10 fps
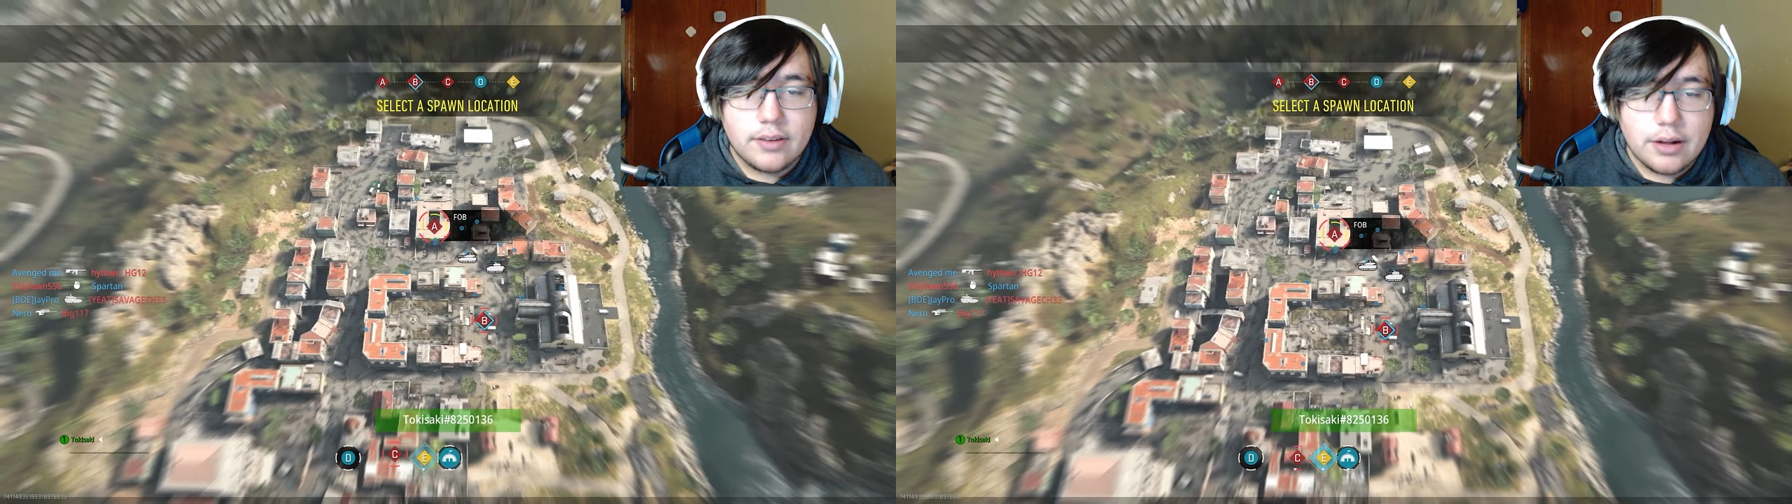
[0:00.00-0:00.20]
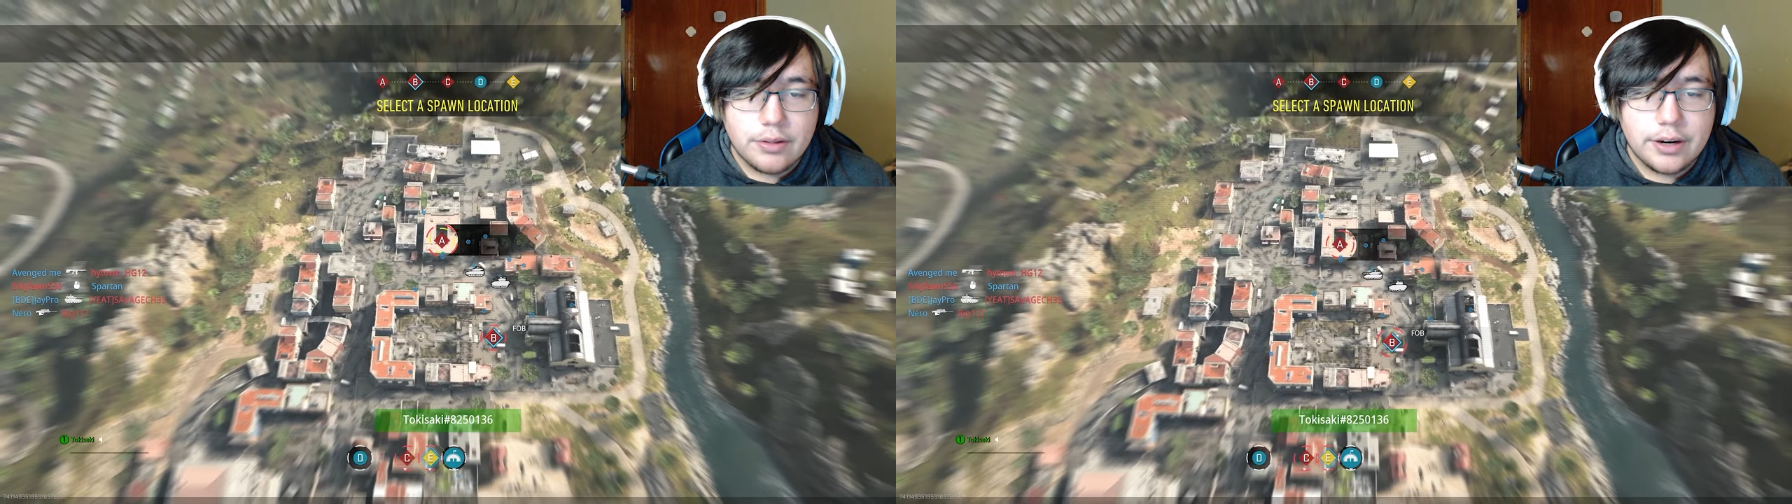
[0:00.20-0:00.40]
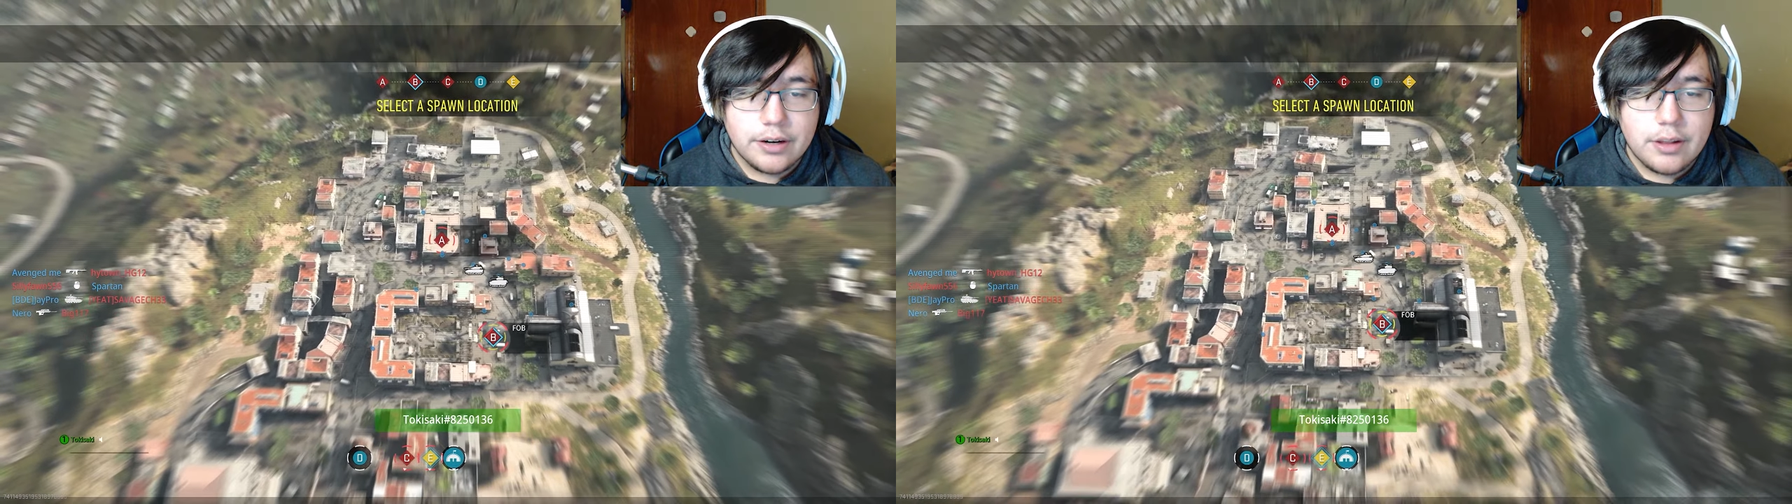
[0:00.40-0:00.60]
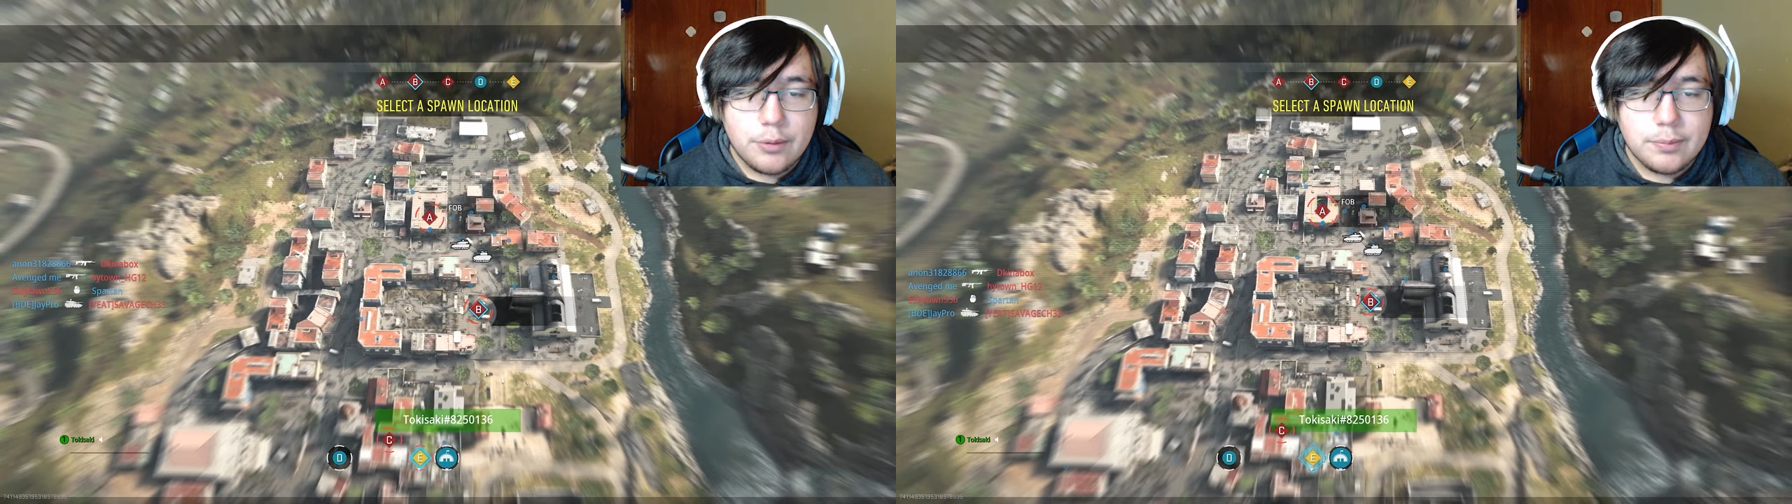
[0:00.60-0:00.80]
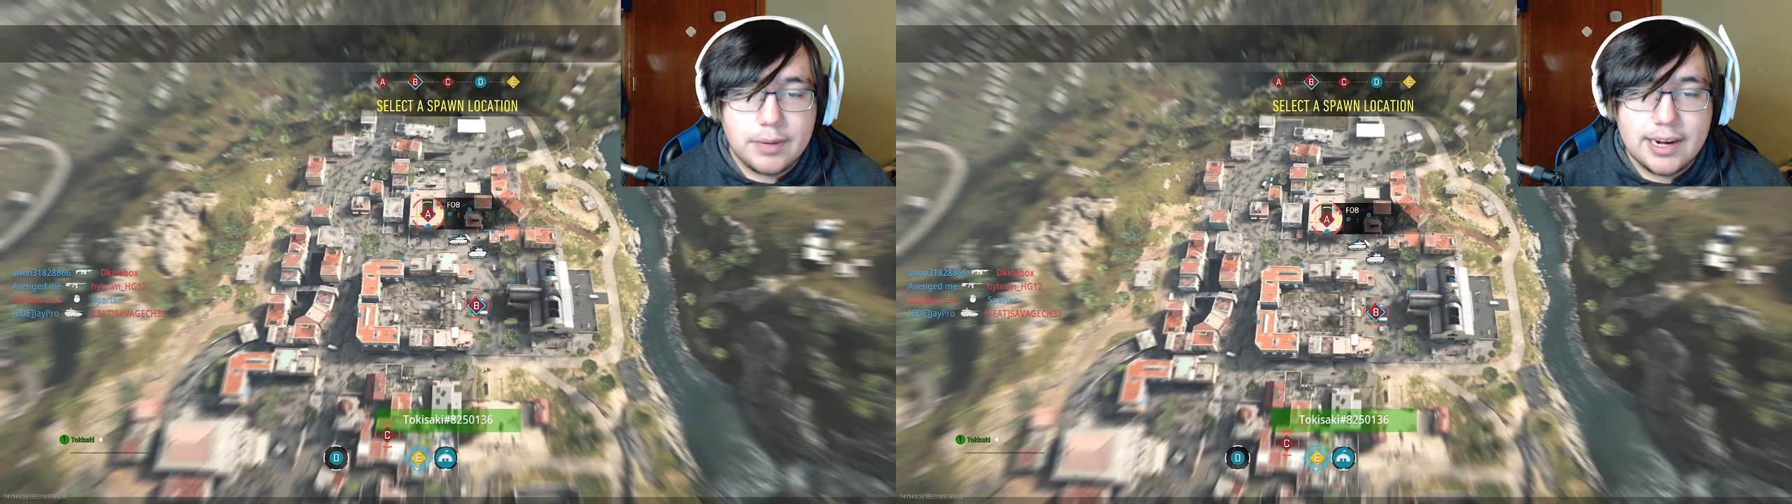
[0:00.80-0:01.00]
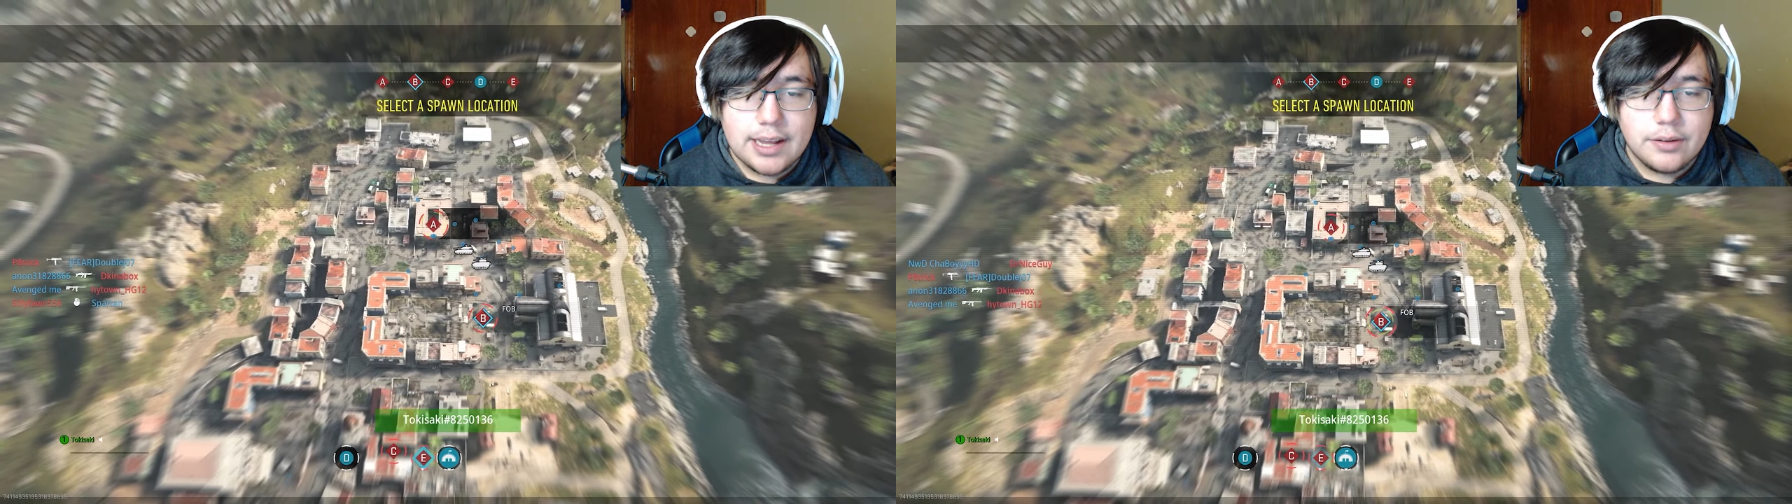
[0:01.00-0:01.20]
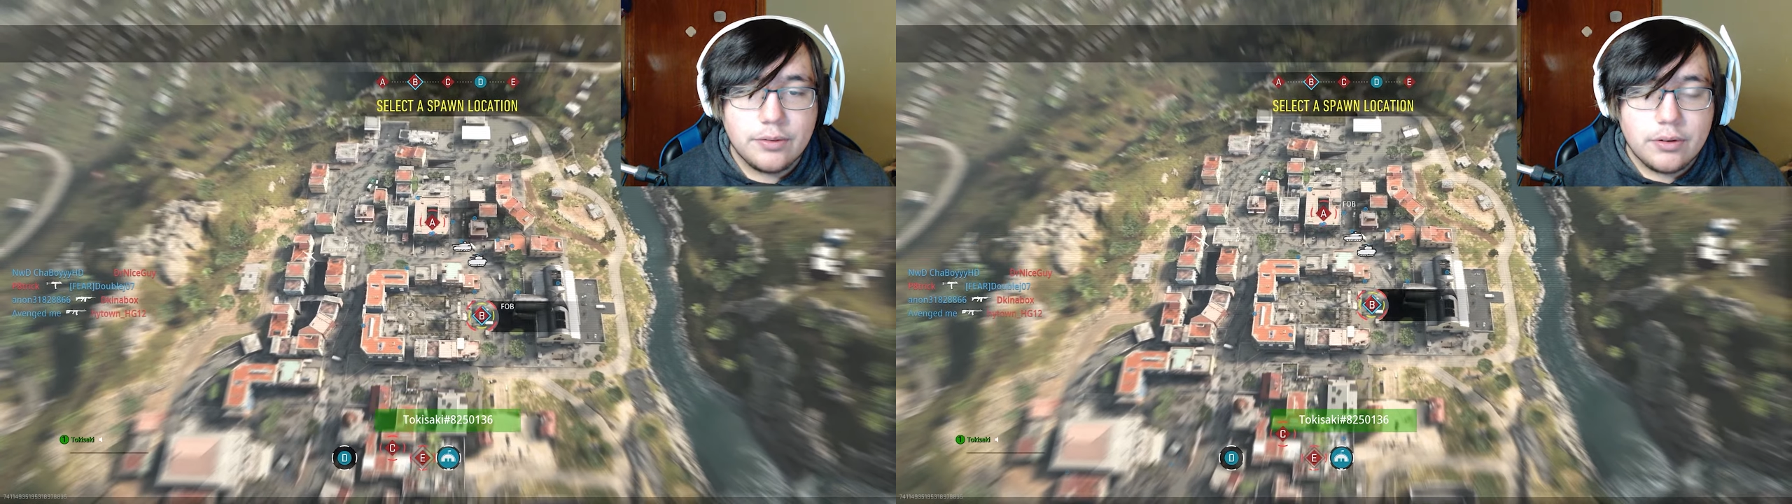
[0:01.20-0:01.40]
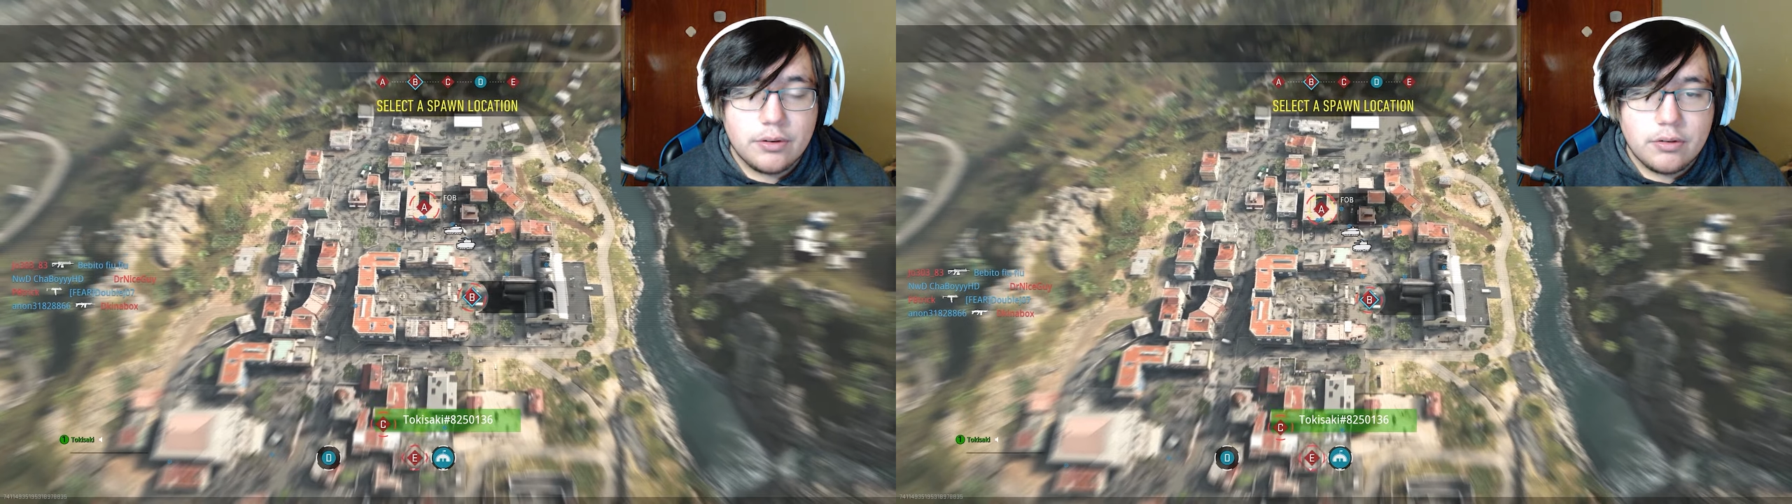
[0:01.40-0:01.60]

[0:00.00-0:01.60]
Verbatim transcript: down there, and that would be nice.